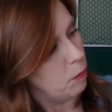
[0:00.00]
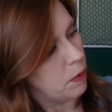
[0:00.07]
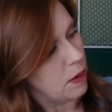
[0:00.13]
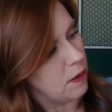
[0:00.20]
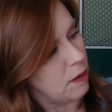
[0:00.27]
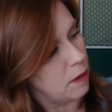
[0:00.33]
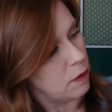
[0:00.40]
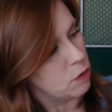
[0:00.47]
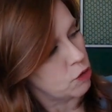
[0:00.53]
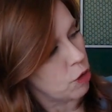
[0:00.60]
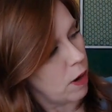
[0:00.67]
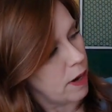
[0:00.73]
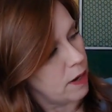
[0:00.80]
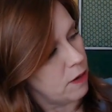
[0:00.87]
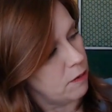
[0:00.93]
be
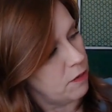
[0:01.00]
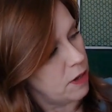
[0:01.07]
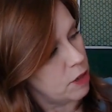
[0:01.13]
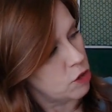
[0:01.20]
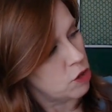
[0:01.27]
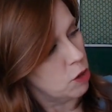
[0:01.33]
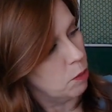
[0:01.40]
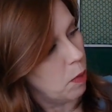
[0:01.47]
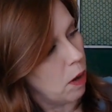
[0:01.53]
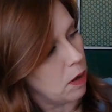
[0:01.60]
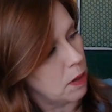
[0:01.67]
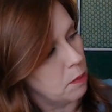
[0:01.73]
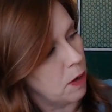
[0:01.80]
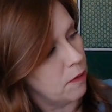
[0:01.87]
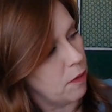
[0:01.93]
trying to finish the
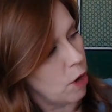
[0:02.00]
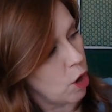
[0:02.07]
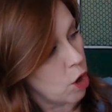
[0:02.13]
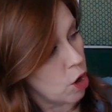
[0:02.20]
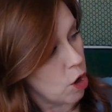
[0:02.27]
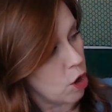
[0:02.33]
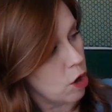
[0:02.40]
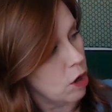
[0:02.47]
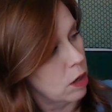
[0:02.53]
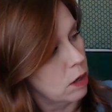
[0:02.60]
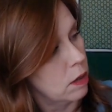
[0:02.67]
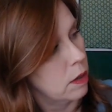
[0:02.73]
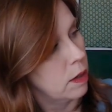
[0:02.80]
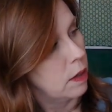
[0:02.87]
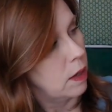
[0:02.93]
bottom of her,
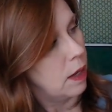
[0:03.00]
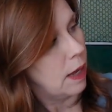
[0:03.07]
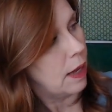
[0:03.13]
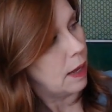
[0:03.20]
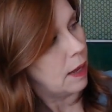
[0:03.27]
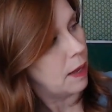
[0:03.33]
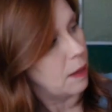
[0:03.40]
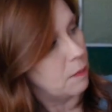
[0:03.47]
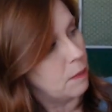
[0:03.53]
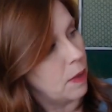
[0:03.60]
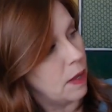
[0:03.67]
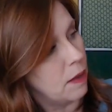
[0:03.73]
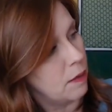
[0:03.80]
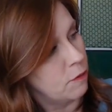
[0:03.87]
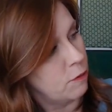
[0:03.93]
um,
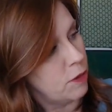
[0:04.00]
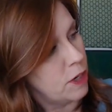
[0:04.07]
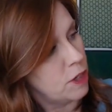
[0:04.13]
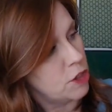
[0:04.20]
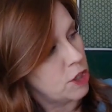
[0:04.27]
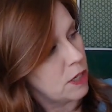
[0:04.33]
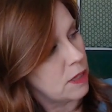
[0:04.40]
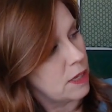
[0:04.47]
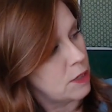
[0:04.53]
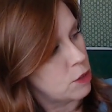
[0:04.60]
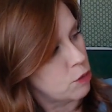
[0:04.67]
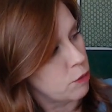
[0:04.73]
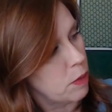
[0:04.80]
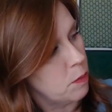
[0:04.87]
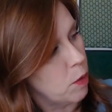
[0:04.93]
finishing these
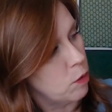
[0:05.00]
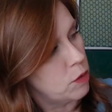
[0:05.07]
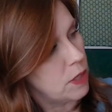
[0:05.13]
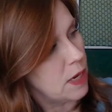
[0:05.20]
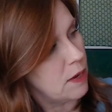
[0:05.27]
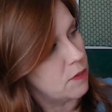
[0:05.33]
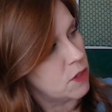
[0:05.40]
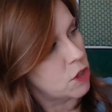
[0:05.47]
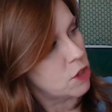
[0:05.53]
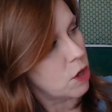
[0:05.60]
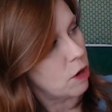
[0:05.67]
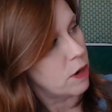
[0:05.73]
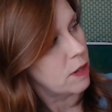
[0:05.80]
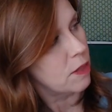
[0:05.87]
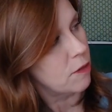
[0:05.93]
three motifs,
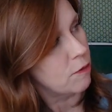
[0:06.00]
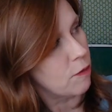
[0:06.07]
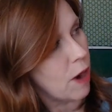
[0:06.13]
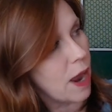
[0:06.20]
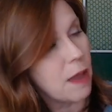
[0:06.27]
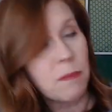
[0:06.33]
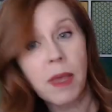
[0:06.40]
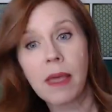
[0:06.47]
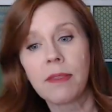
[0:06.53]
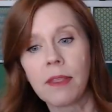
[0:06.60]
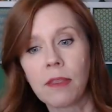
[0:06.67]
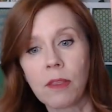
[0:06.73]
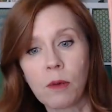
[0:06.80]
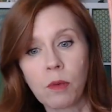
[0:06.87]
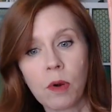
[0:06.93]
starting the frame, and
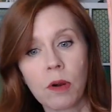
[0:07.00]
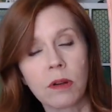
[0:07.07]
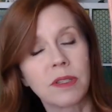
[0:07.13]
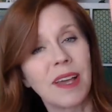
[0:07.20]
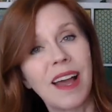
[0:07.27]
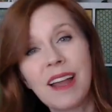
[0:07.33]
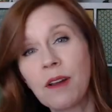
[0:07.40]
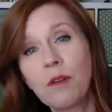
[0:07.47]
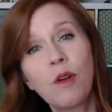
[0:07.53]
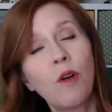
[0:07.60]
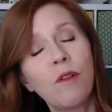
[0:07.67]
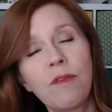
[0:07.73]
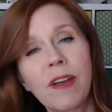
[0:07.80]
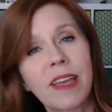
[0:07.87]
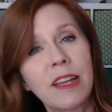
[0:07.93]
then the words. I don't
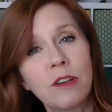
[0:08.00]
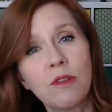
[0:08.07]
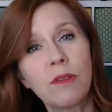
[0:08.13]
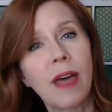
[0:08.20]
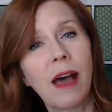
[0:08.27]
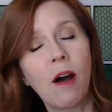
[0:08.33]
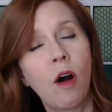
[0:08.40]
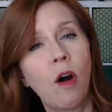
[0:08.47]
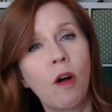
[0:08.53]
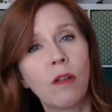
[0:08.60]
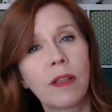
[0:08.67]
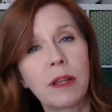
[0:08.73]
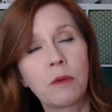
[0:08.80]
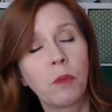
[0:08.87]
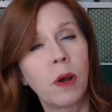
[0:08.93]
know if I can do that
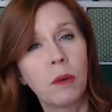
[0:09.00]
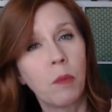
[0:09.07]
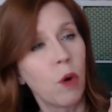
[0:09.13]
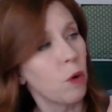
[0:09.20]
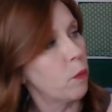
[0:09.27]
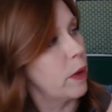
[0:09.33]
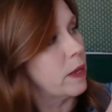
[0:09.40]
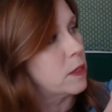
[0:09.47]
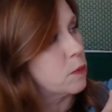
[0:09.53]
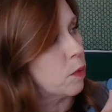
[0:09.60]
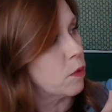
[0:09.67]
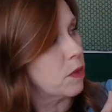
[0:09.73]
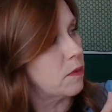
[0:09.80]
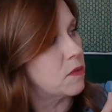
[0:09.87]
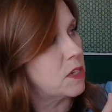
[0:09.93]
all in one more week's
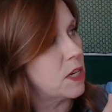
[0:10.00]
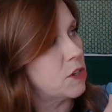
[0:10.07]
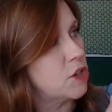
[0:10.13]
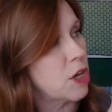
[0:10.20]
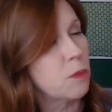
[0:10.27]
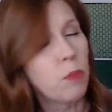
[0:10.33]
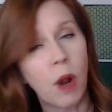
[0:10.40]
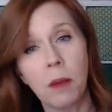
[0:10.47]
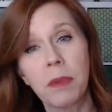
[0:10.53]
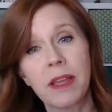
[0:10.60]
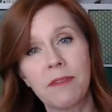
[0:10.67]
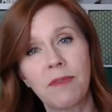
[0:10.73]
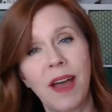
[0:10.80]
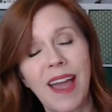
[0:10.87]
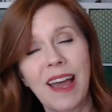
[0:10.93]
worth of stitching, probably
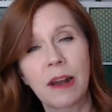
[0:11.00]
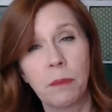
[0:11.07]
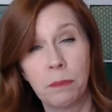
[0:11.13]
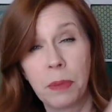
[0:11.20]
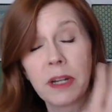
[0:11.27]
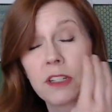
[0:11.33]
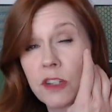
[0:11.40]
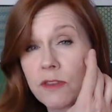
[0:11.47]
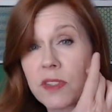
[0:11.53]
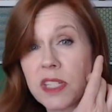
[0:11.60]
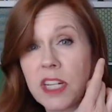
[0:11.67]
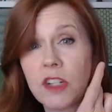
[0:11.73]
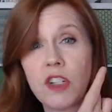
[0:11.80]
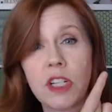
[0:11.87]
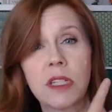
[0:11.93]
if I had a bunch of
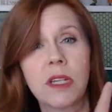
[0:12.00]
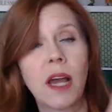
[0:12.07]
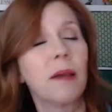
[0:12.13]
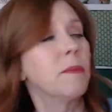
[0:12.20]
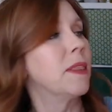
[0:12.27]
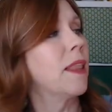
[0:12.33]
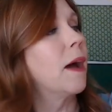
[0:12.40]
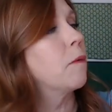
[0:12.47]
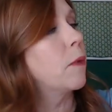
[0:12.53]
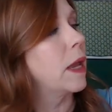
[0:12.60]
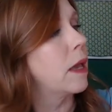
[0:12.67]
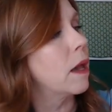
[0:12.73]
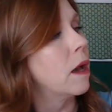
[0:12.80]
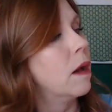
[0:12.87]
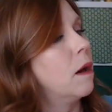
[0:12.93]
stitching time in that
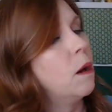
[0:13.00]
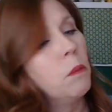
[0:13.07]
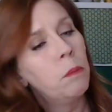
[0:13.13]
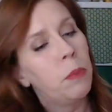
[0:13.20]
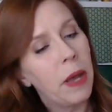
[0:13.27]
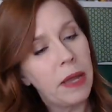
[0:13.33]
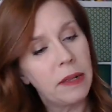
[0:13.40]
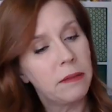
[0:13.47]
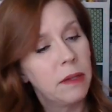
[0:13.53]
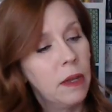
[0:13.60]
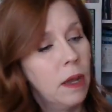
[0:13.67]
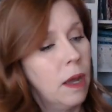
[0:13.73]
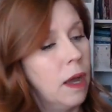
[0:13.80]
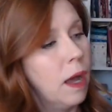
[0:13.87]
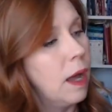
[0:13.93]
week. But
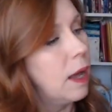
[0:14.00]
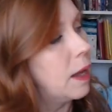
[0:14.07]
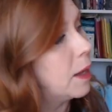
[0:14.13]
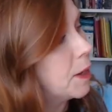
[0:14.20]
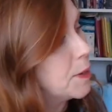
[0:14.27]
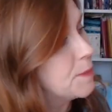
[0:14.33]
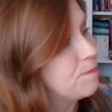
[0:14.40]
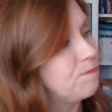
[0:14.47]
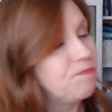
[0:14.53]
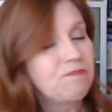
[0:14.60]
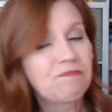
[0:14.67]
um,